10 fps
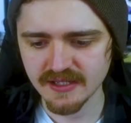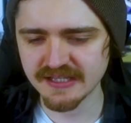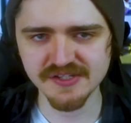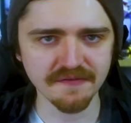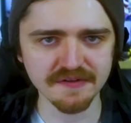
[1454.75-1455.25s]

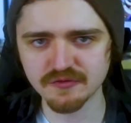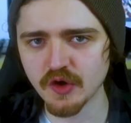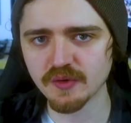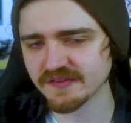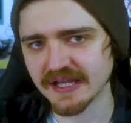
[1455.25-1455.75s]
There's nothing
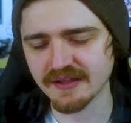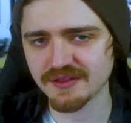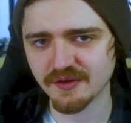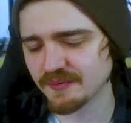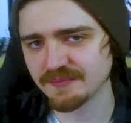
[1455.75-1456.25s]
wrong with letting
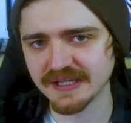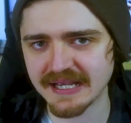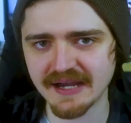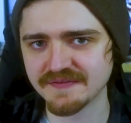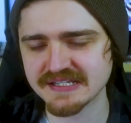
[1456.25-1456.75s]
Thawne
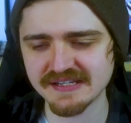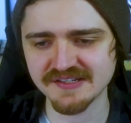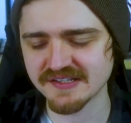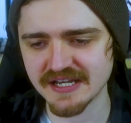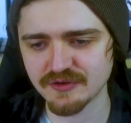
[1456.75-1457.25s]
blink out of
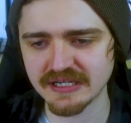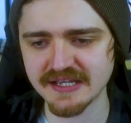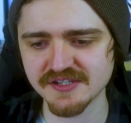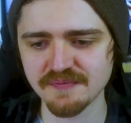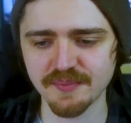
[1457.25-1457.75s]
existence, there
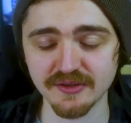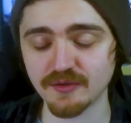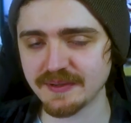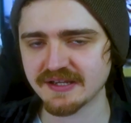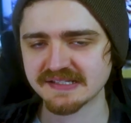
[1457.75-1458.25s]
really isn't, but
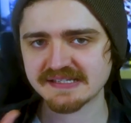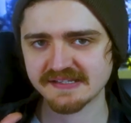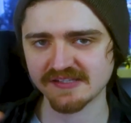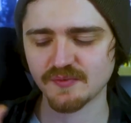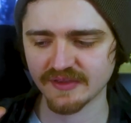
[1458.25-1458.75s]
to be
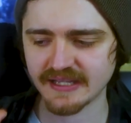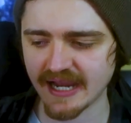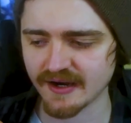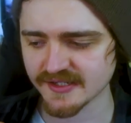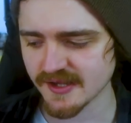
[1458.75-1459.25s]
consistent with the
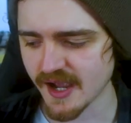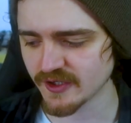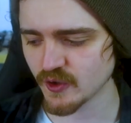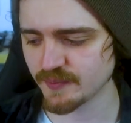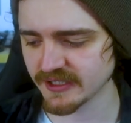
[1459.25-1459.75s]
character, I
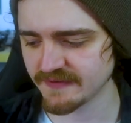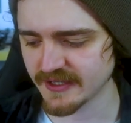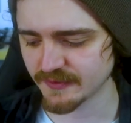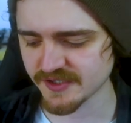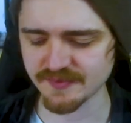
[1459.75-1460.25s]
do believe
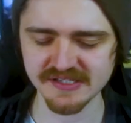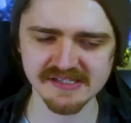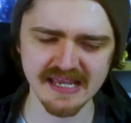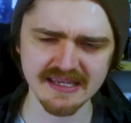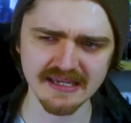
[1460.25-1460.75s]
that it was a
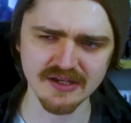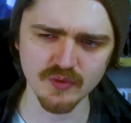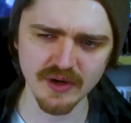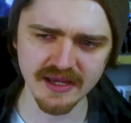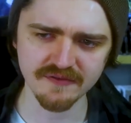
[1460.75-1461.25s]
mistake in a
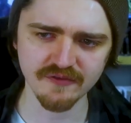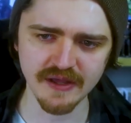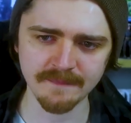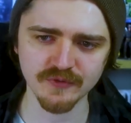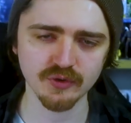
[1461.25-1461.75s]
way for
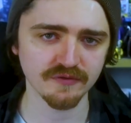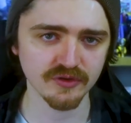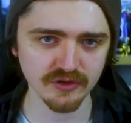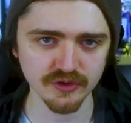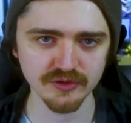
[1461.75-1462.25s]
him to have
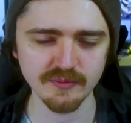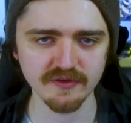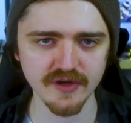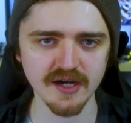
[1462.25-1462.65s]
concluded with